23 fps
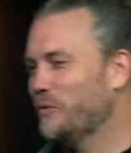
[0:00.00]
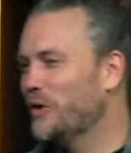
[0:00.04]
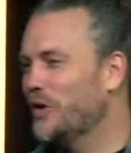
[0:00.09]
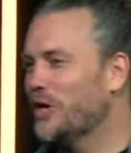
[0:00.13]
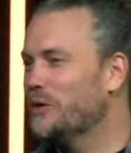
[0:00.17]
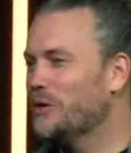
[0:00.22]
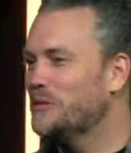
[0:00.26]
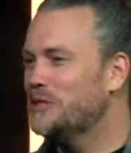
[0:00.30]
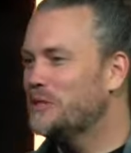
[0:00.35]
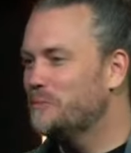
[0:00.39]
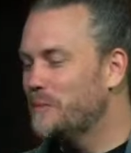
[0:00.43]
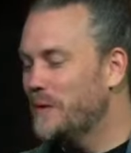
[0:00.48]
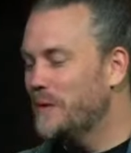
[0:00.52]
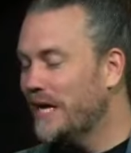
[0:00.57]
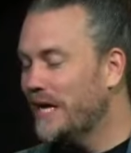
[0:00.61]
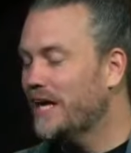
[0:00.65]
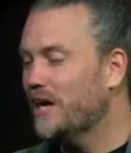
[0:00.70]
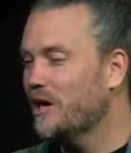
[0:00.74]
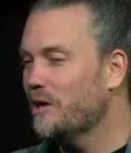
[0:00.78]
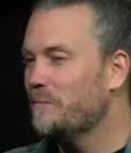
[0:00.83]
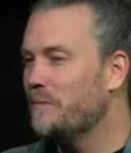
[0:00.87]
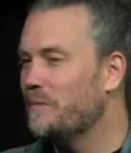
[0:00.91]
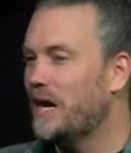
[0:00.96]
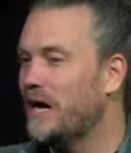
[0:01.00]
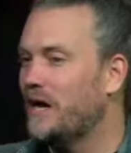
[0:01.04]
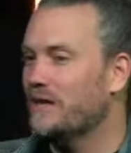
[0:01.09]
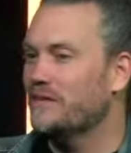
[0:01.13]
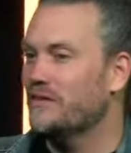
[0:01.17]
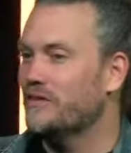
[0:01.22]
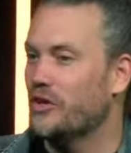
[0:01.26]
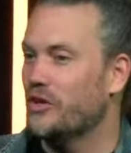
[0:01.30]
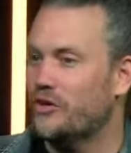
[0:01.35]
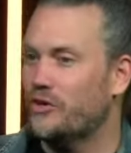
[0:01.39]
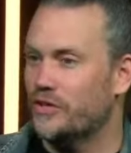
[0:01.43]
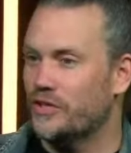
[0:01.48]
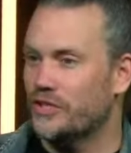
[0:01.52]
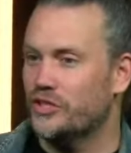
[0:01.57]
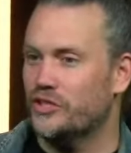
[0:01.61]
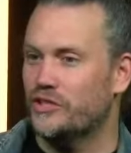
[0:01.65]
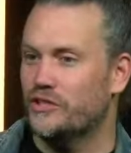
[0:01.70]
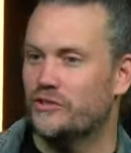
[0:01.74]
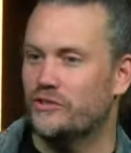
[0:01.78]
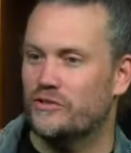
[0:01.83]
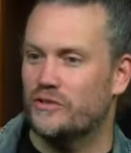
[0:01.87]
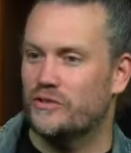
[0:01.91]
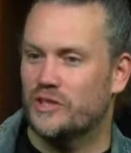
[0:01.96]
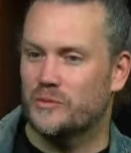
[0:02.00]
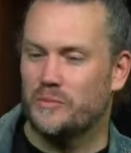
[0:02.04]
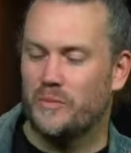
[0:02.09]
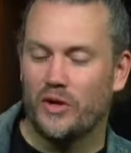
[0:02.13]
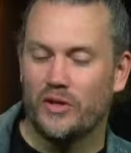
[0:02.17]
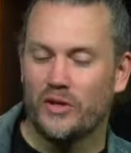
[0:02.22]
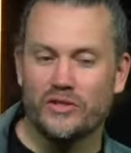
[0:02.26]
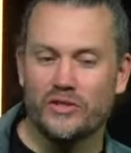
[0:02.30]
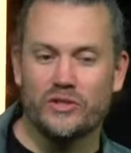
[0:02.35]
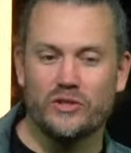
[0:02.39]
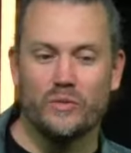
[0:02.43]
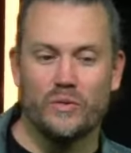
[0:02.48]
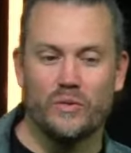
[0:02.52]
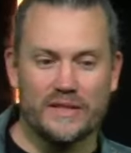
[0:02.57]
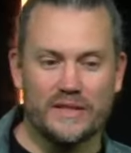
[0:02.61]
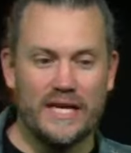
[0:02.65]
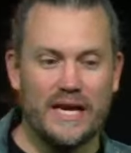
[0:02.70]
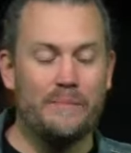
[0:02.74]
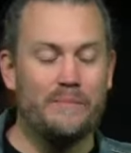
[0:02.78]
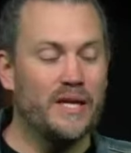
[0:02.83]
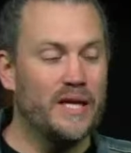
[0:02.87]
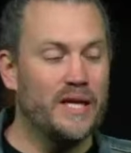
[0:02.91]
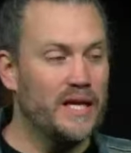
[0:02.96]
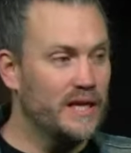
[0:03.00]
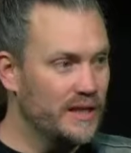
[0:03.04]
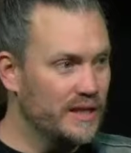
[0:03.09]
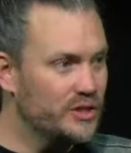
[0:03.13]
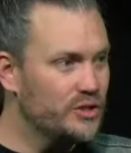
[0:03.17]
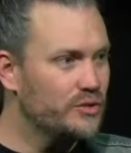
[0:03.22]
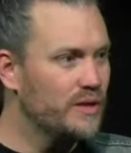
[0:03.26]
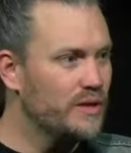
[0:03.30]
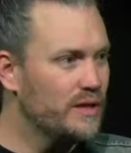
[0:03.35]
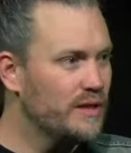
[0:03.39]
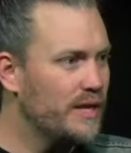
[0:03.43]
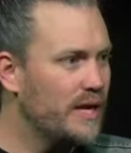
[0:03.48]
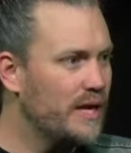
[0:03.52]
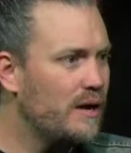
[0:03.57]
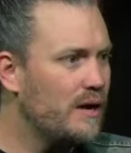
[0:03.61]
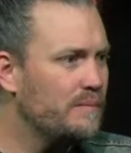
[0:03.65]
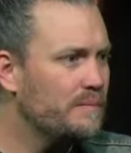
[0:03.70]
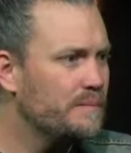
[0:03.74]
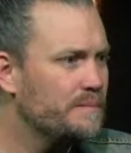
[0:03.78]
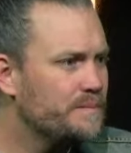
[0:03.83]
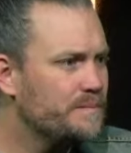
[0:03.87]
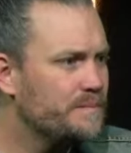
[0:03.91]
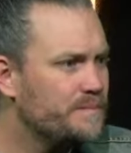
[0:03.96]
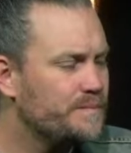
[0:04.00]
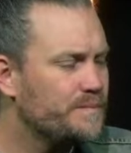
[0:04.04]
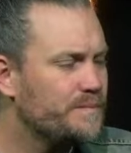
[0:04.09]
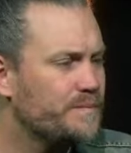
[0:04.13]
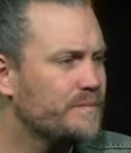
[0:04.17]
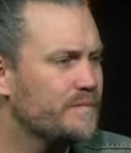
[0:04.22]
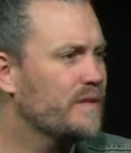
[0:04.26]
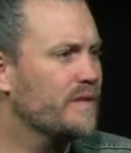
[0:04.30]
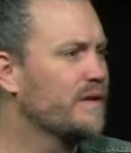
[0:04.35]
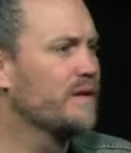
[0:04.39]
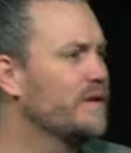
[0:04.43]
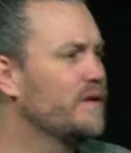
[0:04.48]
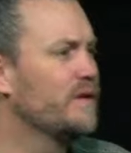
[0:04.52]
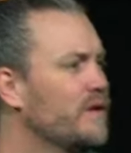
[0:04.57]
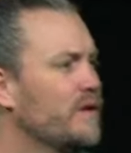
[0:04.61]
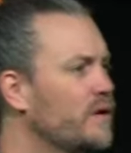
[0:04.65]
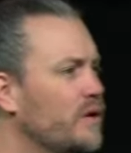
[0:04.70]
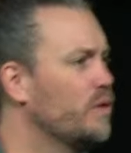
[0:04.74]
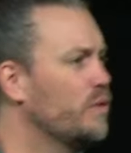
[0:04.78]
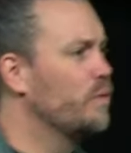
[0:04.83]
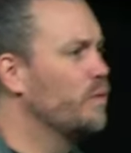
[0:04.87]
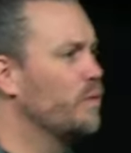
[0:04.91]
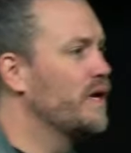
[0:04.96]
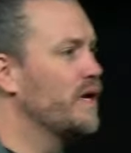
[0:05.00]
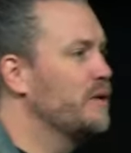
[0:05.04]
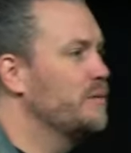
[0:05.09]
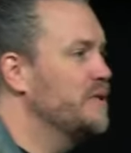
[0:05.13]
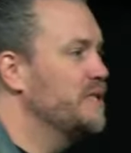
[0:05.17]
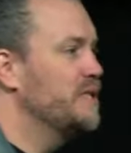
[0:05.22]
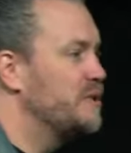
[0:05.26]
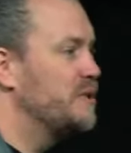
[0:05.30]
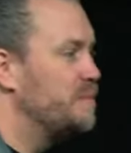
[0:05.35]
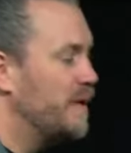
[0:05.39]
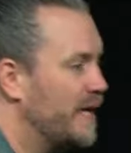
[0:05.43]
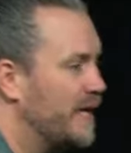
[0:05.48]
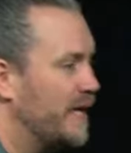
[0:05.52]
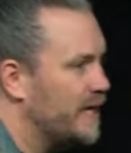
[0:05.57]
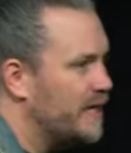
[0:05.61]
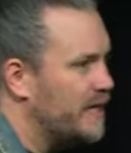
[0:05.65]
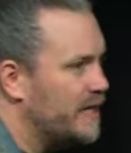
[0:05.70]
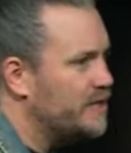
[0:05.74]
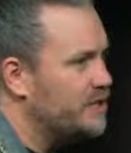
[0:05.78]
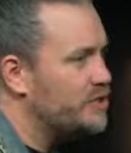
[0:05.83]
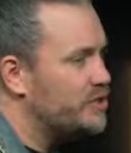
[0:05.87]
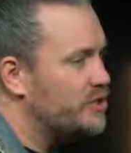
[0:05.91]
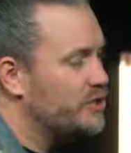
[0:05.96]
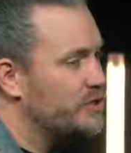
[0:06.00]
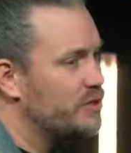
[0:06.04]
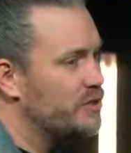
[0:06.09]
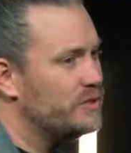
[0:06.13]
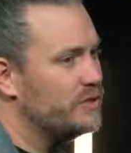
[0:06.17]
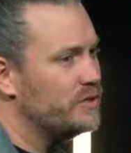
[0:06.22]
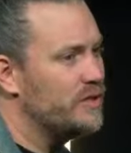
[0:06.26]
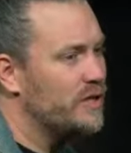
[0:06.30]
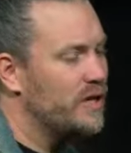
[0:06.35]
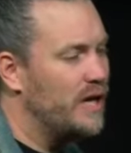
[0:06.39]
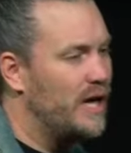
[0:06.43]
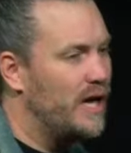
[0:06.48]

We're going to be speaking about the Christian's response to what's happening in Israel now. We're going to be speaking into